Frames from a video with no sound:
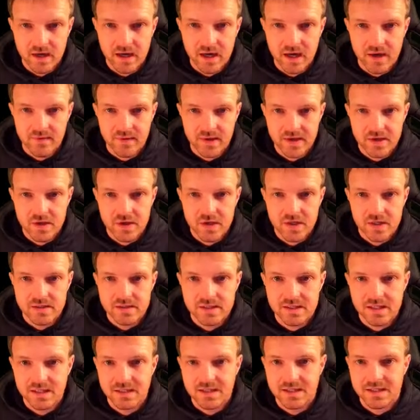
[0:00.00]
and then you can
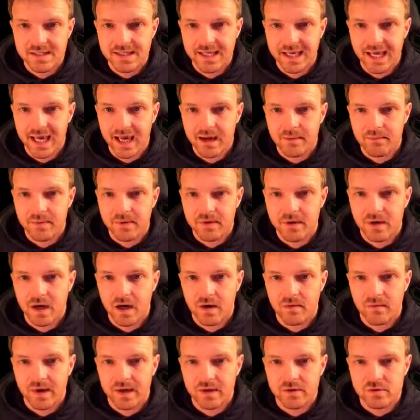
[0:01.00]
see this gap
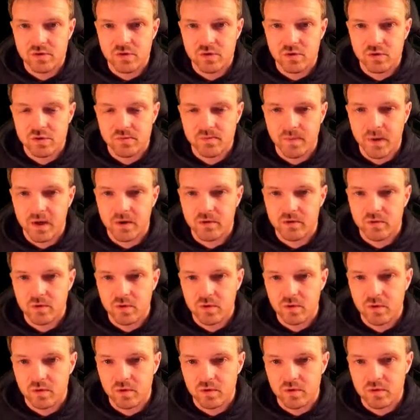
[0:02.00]
around your spinal
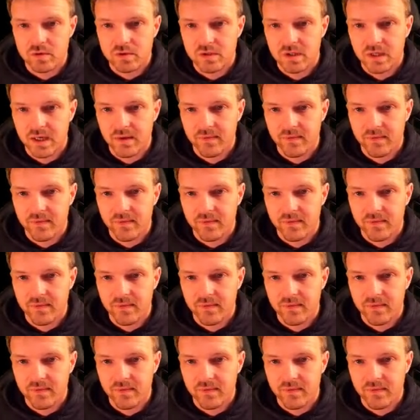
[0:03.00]
cord,